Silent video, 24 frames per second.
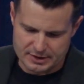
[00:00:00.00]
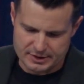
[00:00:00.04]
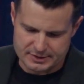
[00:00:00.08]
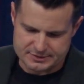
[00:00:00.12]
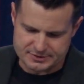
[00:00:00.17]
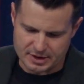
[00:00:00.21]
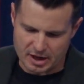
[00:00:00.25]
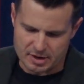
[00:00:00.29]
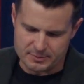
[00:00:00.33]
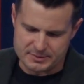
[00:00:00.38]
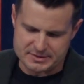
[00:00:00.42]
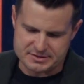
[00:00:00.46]

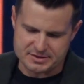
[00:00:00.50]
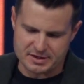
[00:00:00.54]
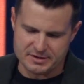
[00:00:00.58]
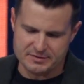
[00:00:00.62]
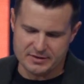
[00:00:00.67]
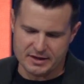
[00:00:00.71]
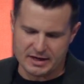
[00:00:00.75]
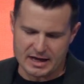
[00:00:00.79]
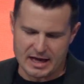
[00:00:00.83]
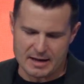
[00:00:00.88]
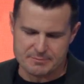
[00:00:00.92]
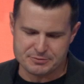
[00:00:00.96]
Solomon
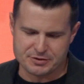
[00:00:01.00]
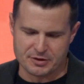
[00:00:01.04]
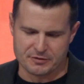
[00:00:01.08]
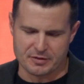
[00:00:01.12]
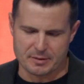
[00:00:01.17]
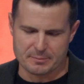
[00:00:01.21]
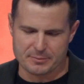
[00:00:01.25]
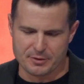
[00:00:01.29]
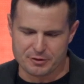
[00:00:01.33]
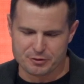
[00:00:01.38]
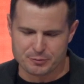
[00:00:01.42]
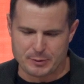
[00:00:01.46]
said, then I observed
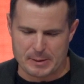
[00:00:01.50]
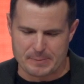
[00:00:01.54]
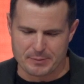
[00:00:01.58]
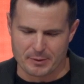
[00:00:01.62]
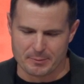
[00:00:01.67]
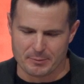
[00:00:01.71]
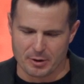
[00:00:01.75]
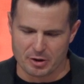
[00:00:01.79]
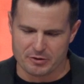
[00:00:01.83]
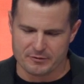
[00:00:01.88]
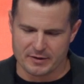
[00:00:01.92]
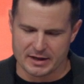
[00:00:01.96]
that most people
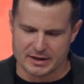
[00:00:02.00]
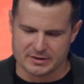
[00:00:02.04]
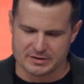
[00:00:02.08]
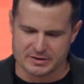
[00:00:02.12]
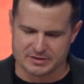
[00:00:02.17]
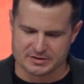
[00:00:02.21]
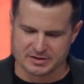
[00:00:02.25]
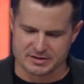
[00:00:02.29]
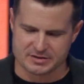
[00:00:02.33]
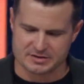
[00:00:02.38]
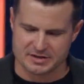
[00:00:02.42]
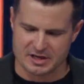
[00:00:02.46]
are motivated
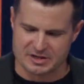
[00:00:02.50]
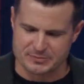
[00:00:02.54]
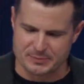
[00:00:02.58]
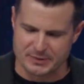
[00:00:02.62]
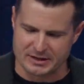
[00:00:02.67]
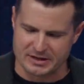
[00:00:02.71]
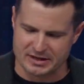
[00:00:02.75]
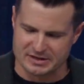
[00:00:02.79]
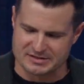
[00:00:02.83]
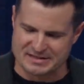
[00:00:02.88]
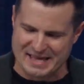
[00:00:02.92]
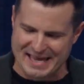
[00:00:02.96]
to success
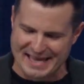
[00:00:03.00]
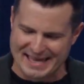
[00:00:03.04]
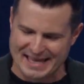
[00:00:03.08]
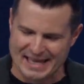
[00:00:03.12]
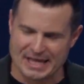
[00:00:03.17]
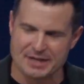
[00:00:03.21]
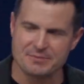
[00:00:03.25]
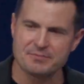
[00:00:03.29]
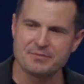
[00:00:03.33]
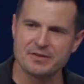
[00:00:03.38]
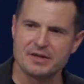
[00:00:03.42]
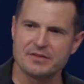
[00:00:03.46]
because they
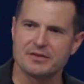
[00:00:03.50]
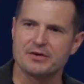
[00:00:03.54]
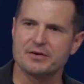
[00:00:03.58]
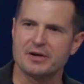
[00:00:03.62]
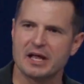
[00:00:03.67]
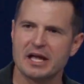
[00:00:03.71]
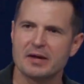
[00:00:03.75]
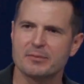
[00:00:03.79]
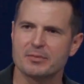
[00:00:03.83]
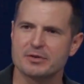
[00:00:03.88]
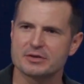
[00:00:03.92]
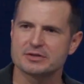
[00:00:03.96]
envy their
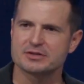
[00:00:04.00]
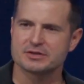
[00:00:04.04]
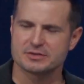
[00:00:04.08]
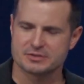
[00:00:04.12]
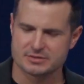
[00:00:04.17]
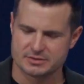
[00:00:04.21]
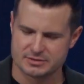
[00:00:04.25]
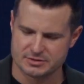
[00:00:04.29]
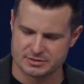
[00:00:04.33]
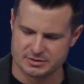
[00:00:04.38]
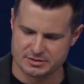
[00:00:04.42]
neighbors.